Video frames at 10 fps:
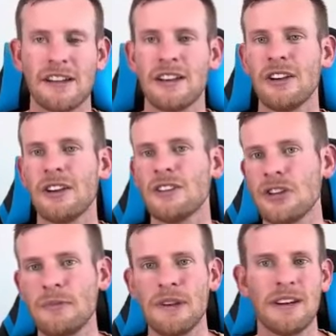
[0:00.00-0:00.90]
and good
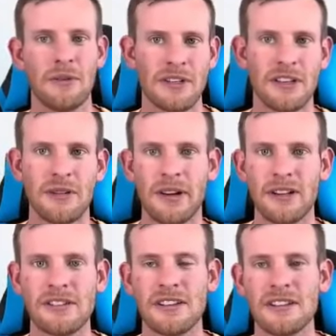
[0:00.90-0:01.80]
shipping and return
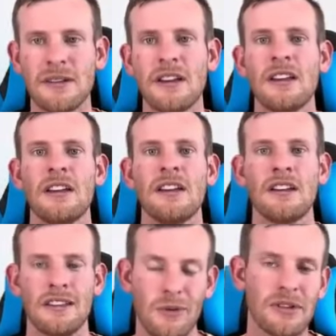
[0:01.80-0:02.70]
policies,
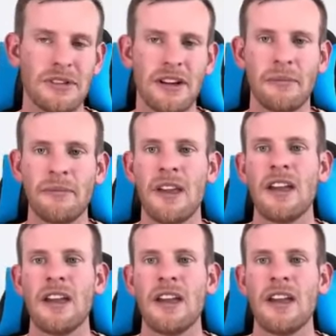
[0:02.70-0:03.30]
they will sell.